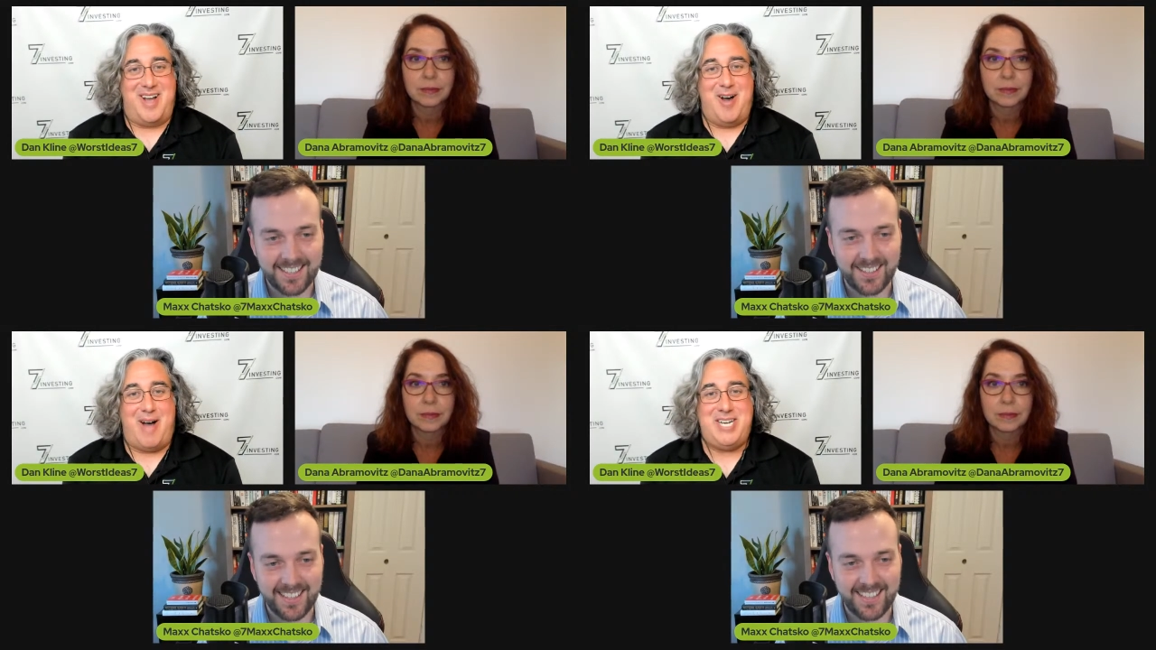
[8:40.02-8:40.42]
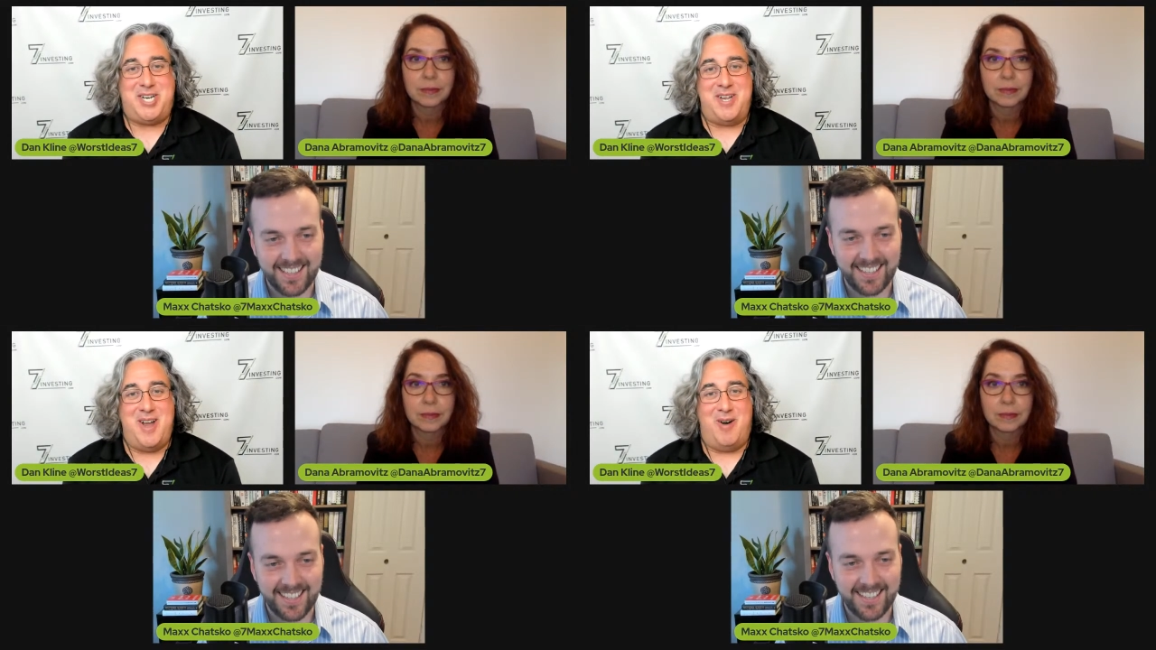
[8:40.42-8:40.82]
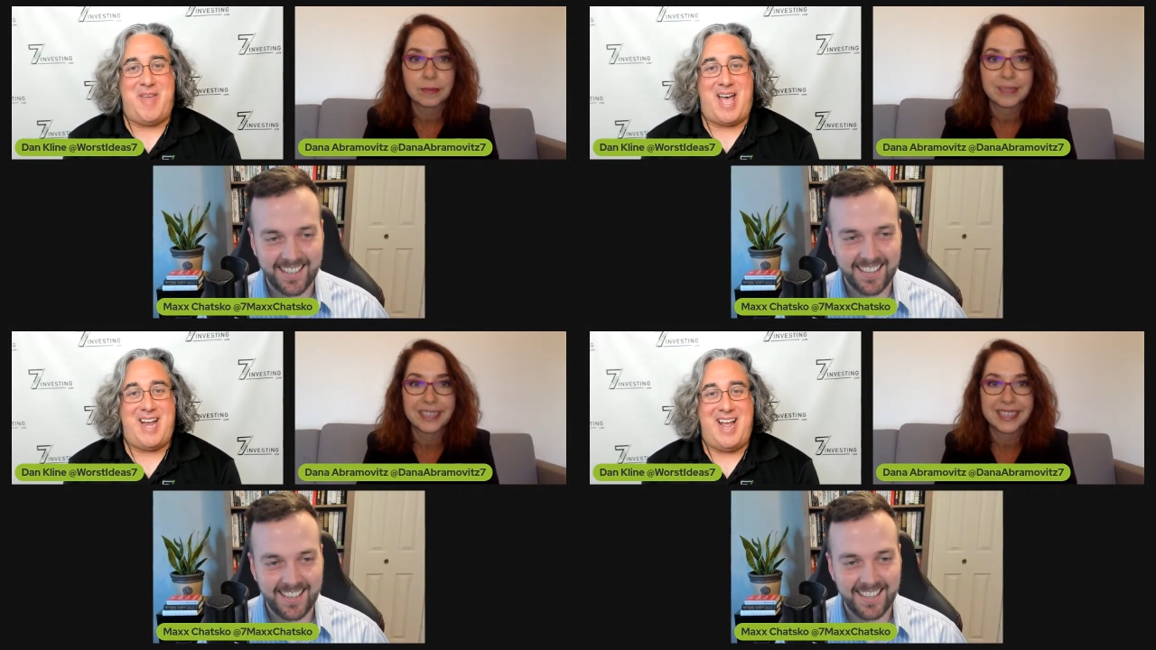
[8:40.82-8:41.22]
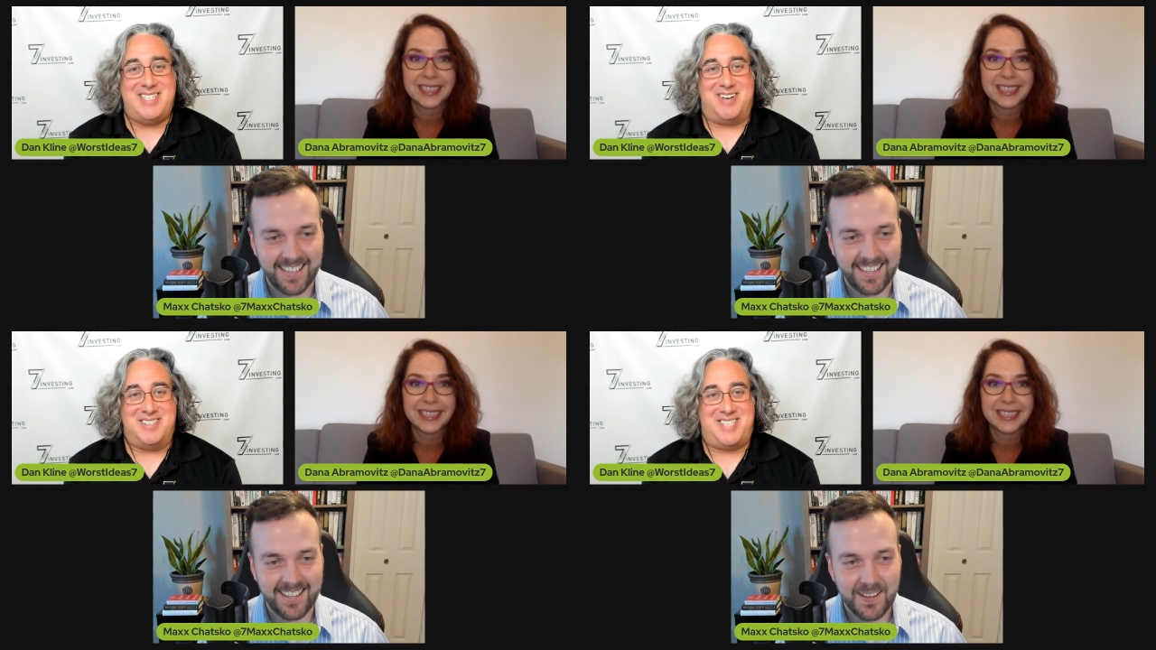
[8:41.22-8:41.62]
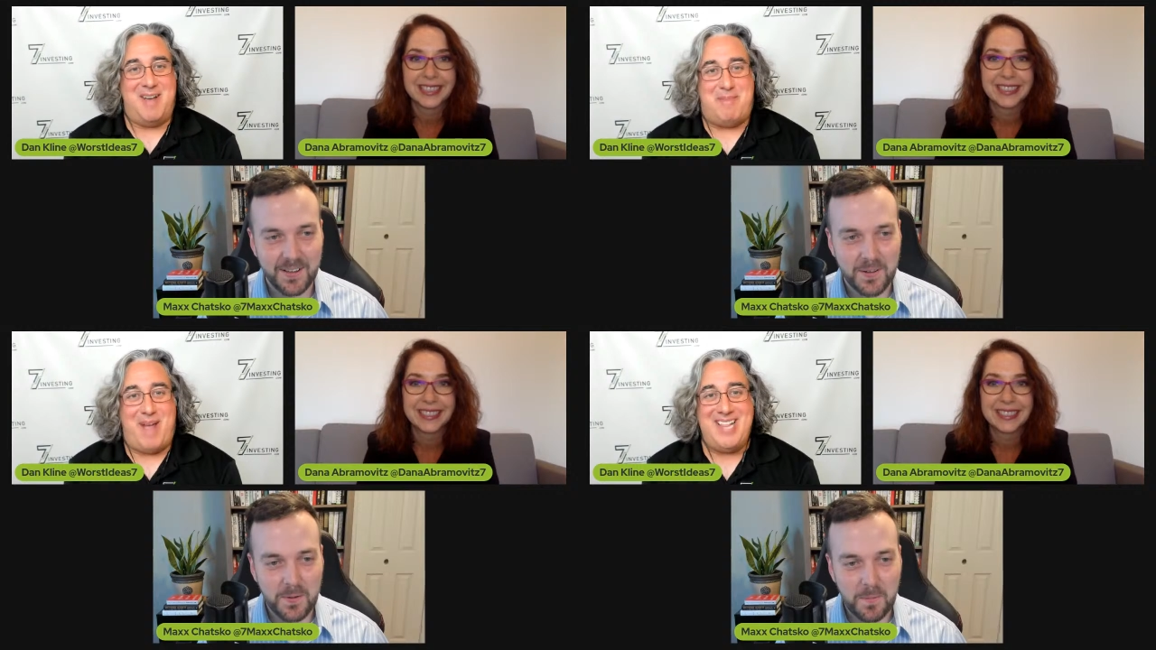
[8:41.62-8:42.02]
Speaker 1: oh, I should know that answer.
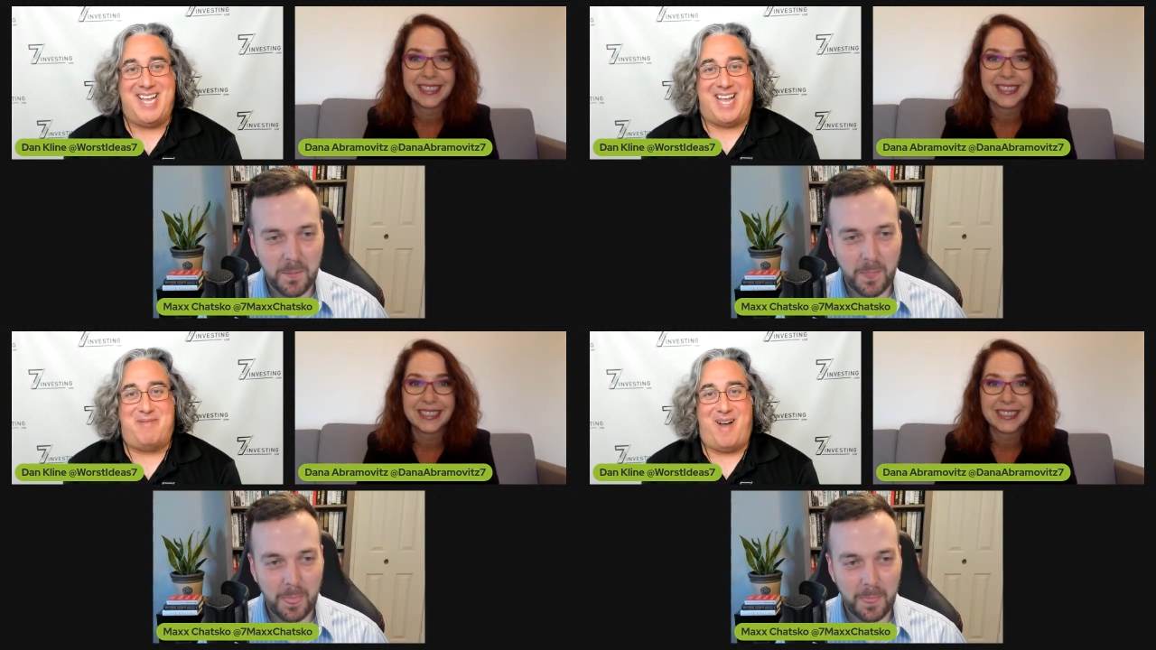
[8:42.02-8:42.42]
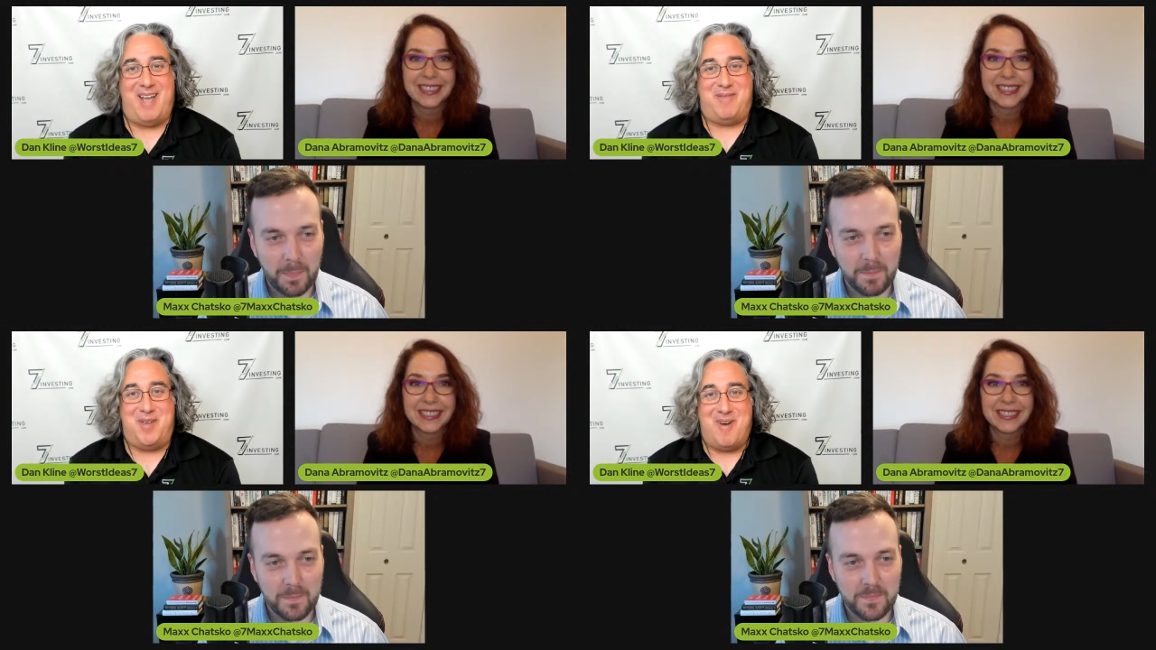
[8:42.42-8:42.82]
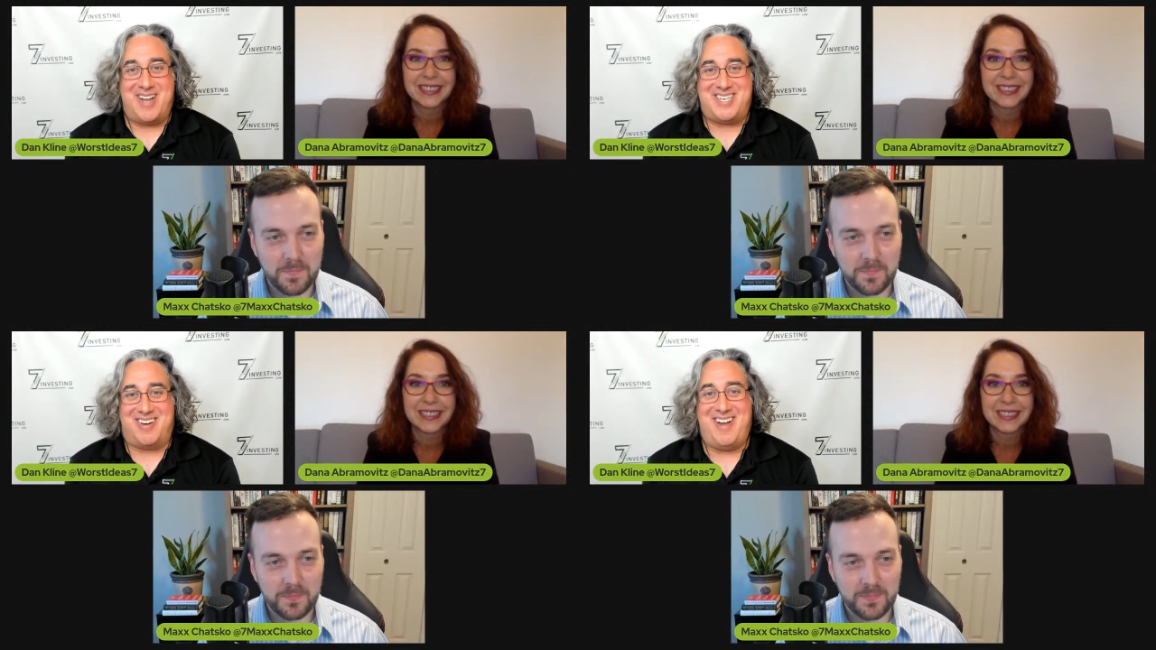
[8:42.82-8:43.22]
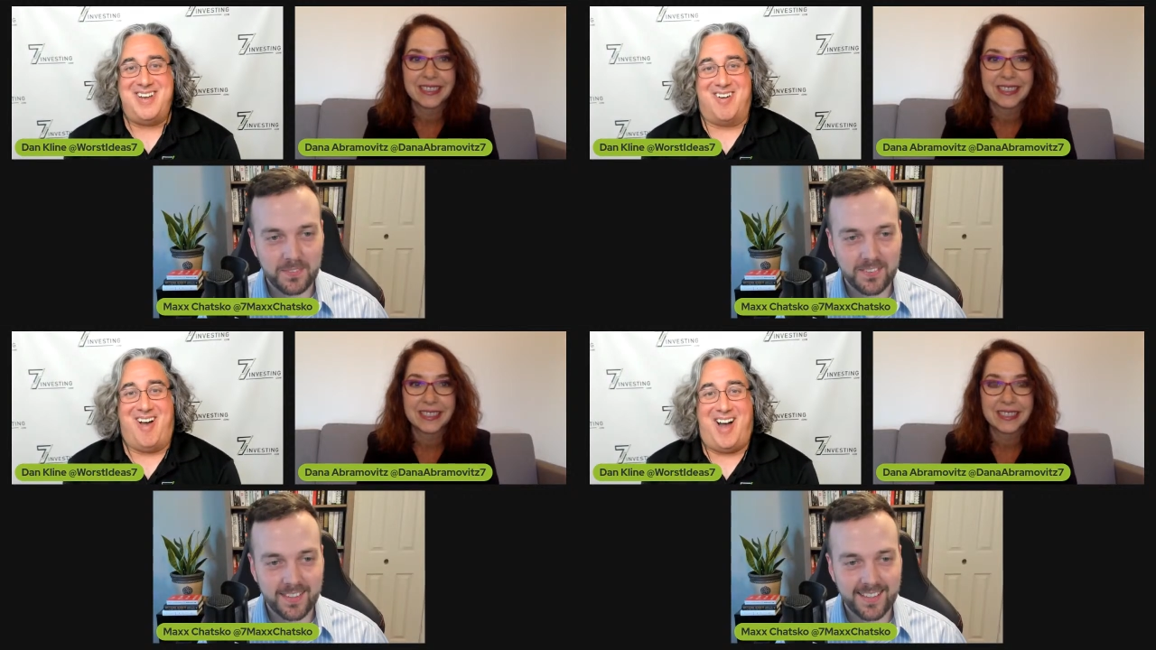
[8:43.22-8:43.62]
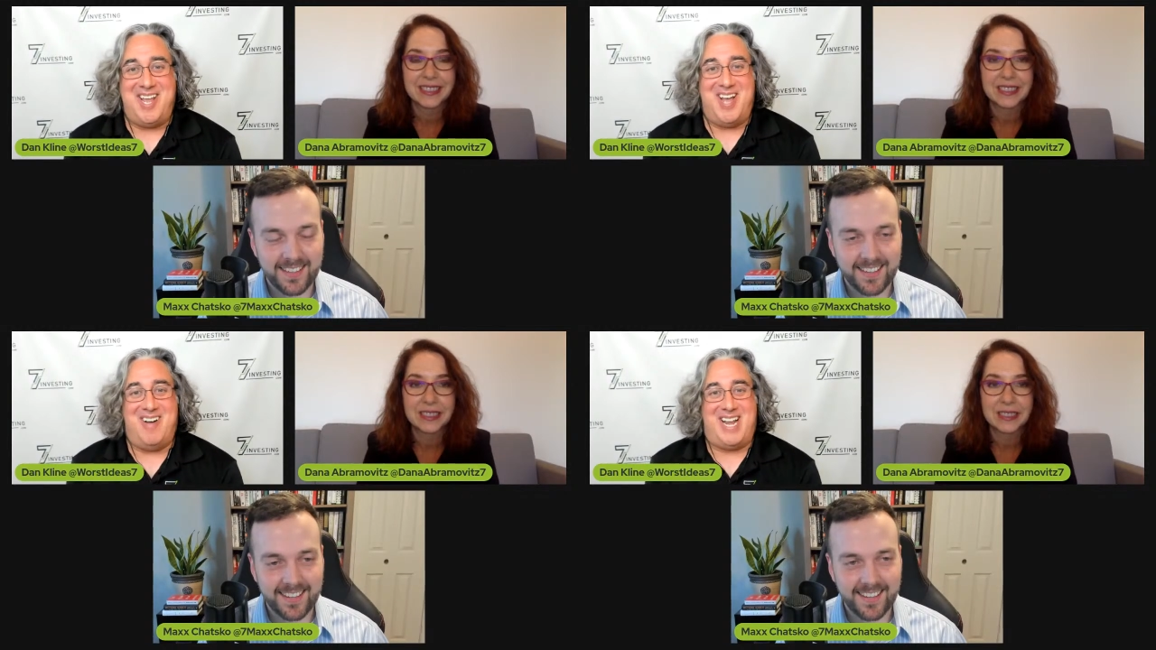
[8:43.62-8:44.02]
Sam Bailey, if, uh, if you want to turn on your
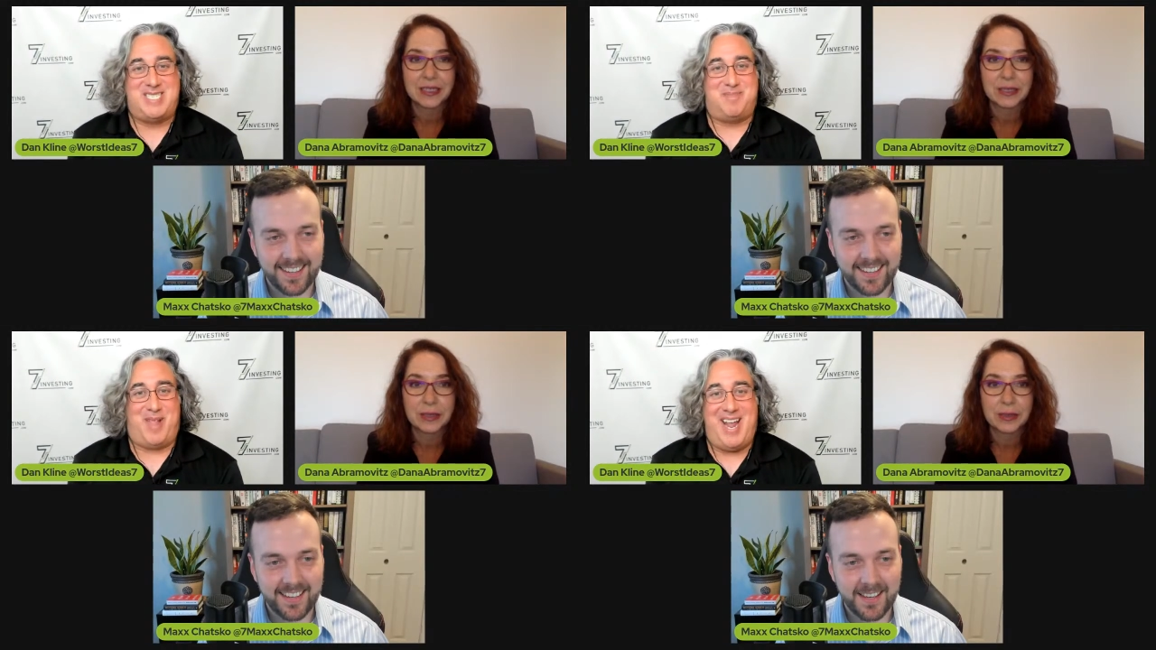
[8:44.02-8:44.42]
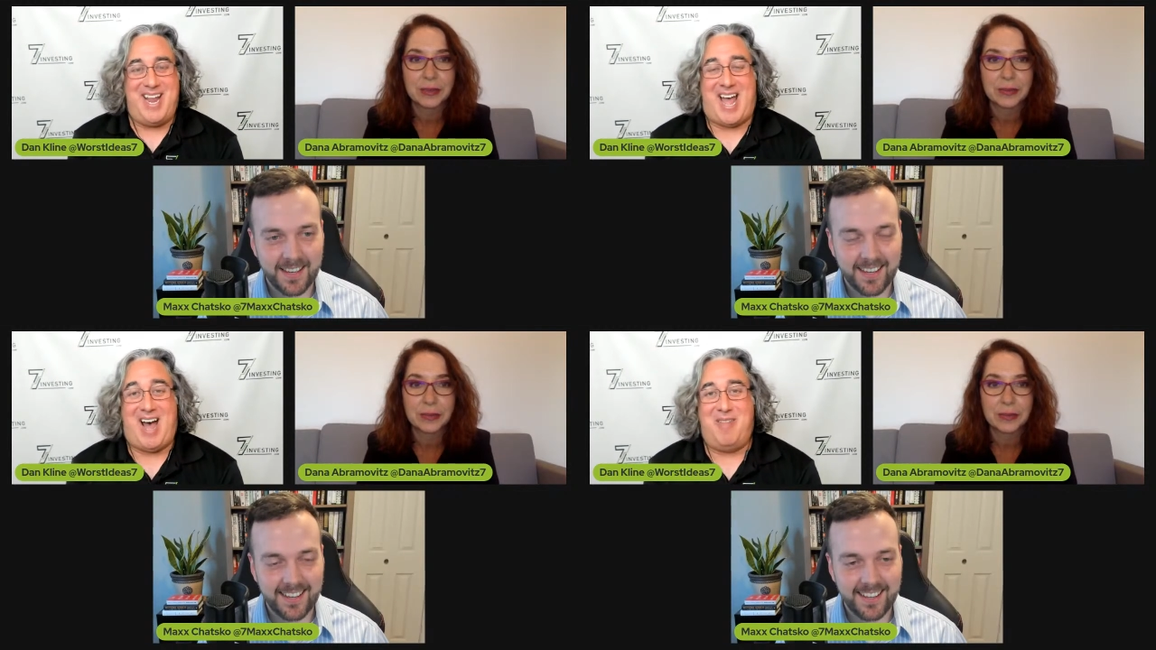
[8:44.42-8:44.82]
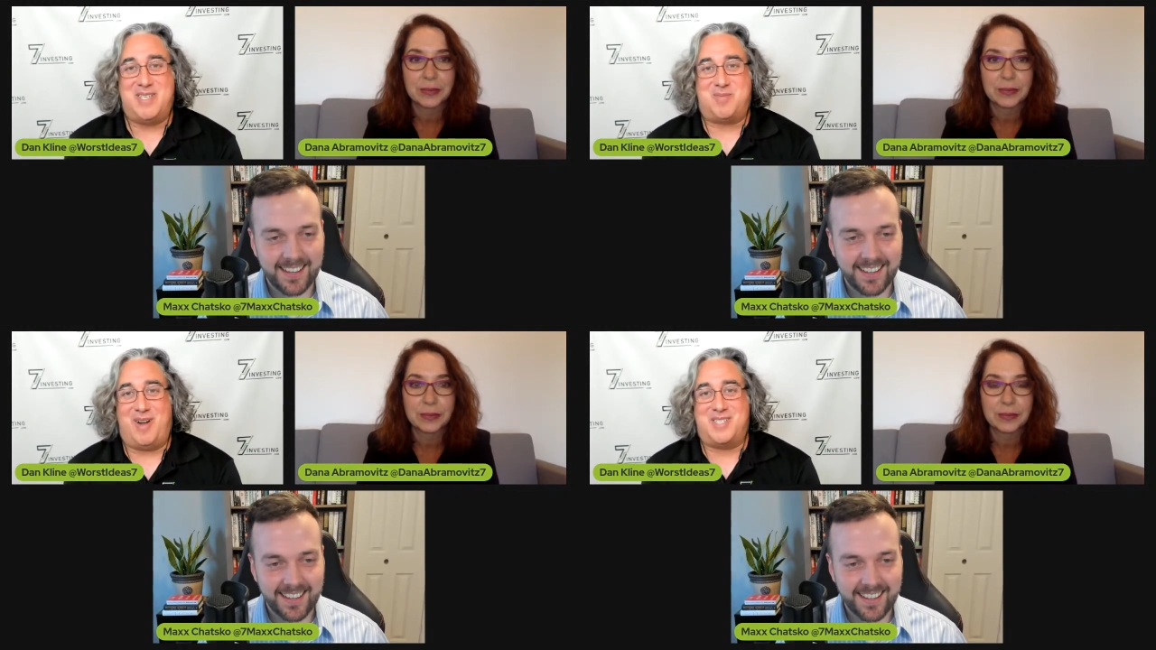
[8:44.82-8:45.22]
audio and explain how this works.